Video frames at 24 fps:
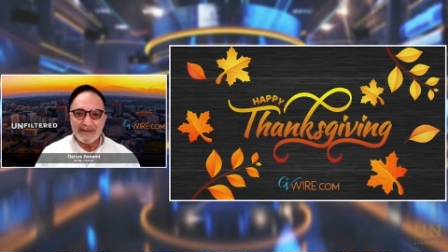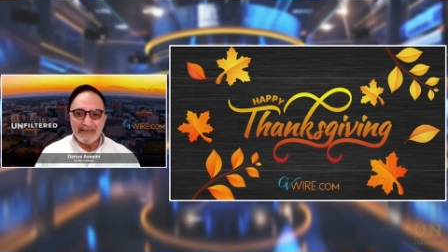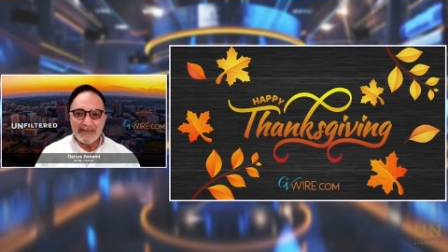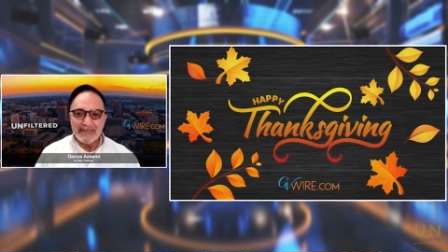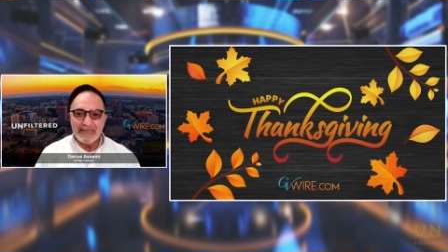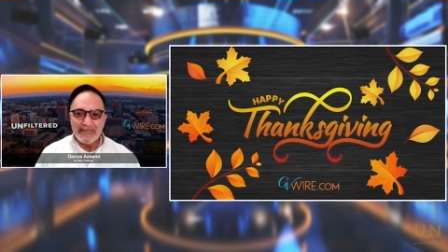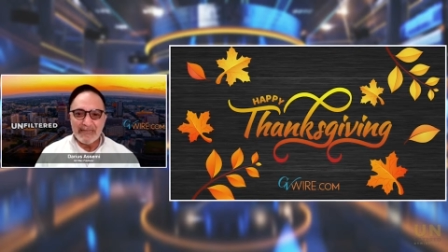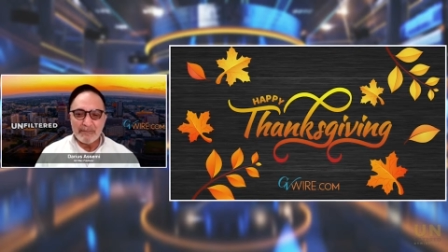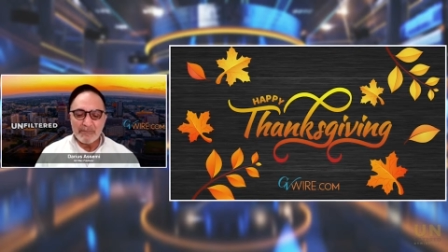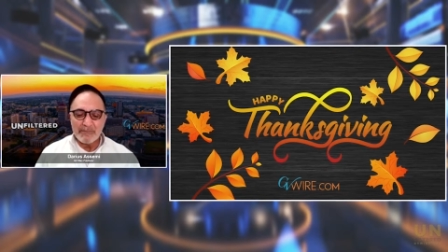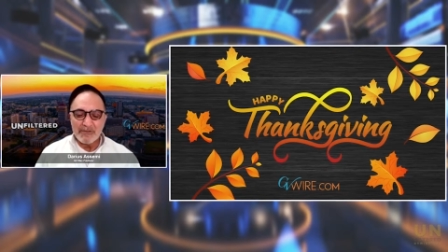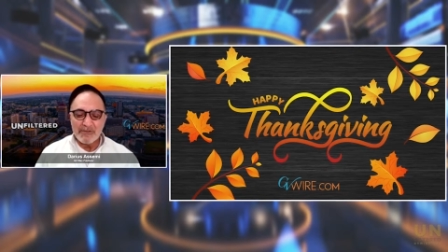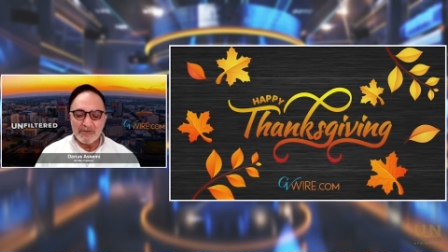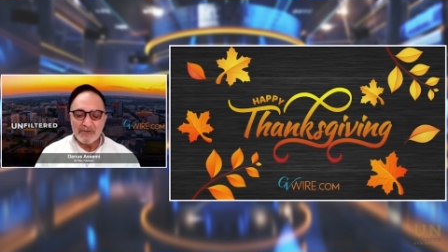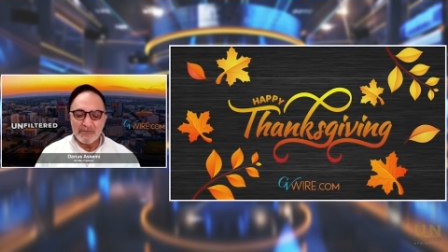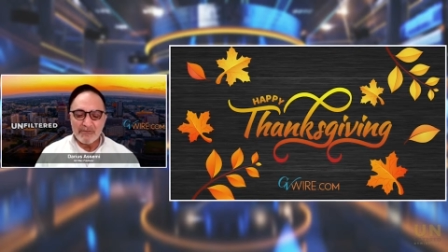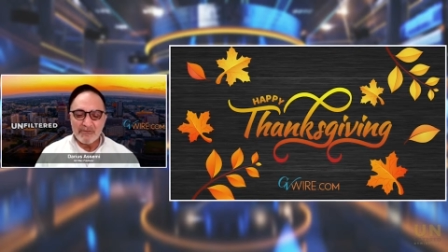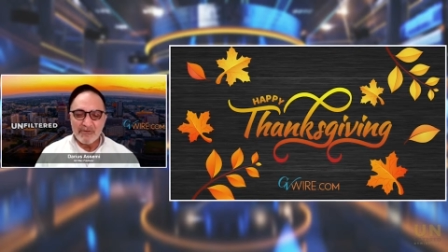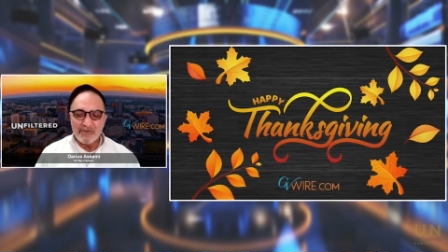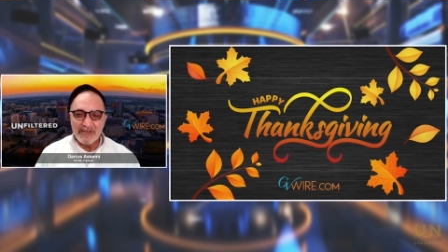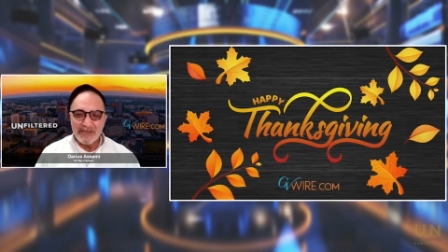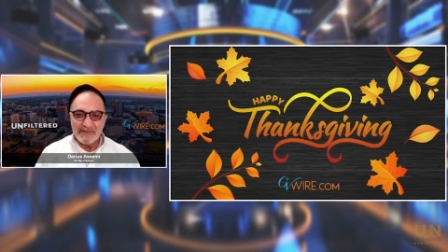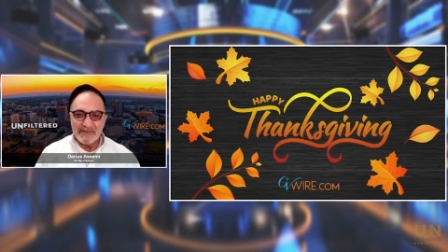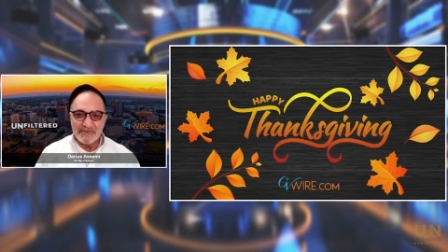and I'm
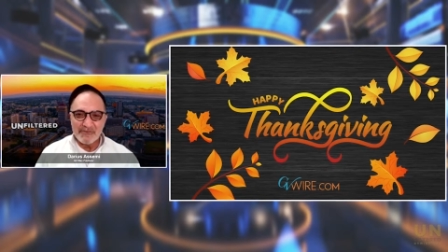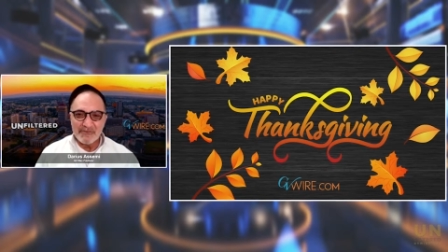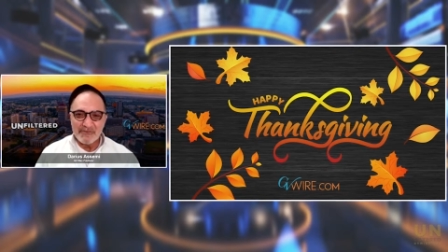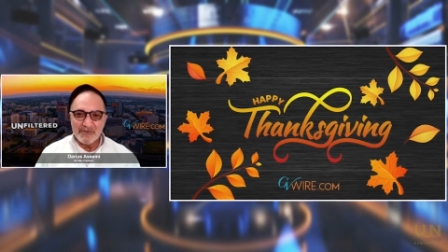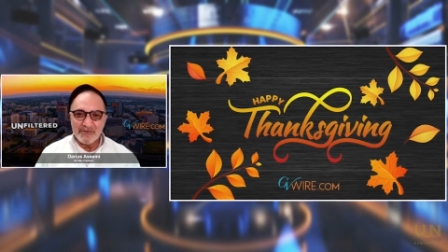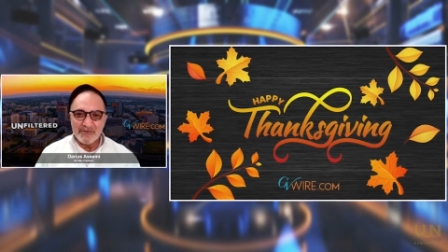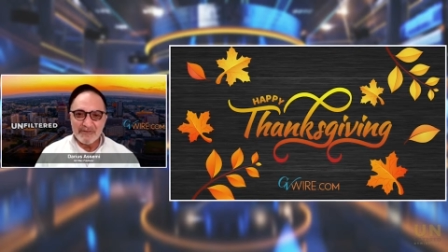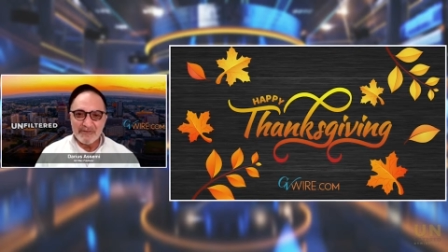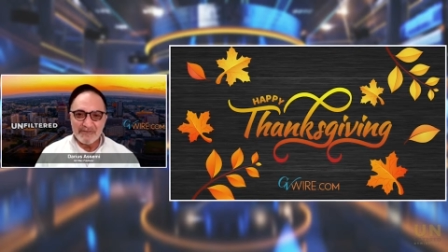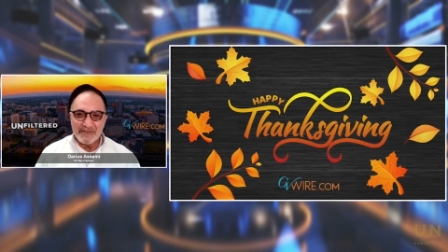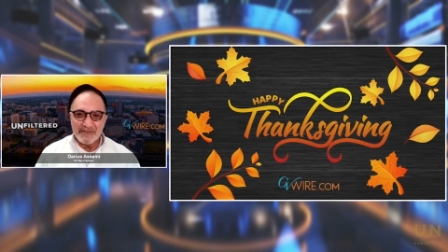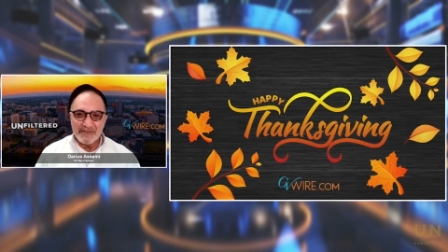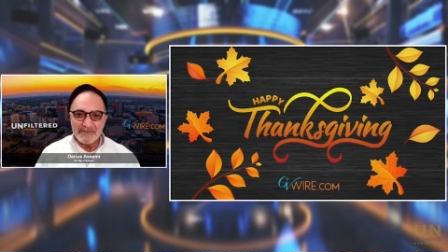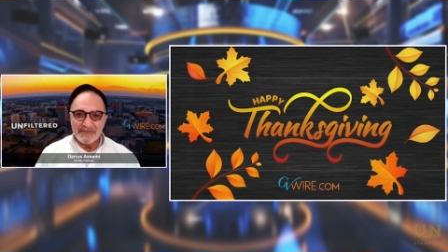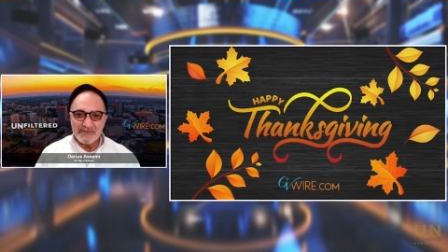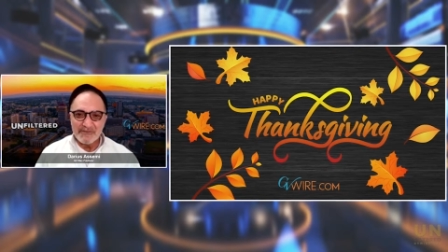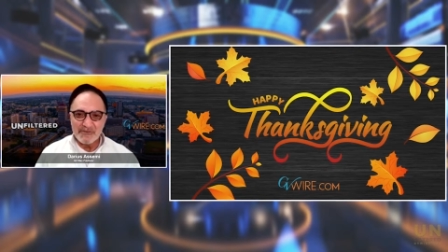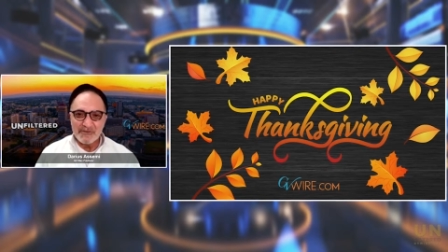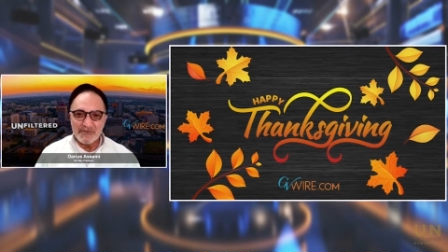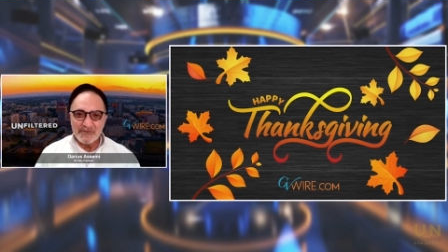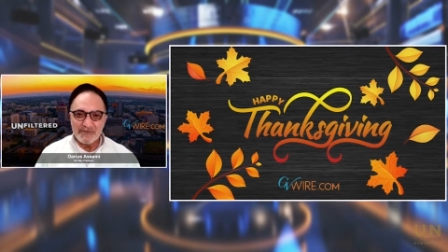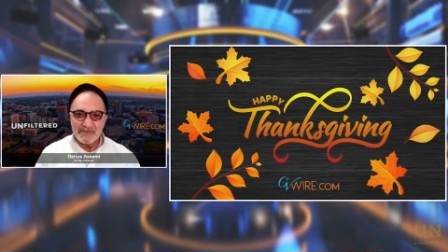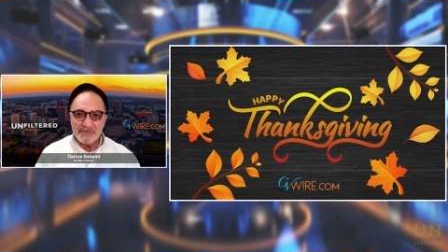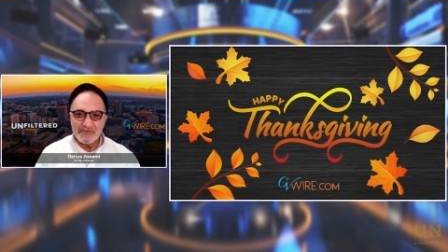grateful uh, for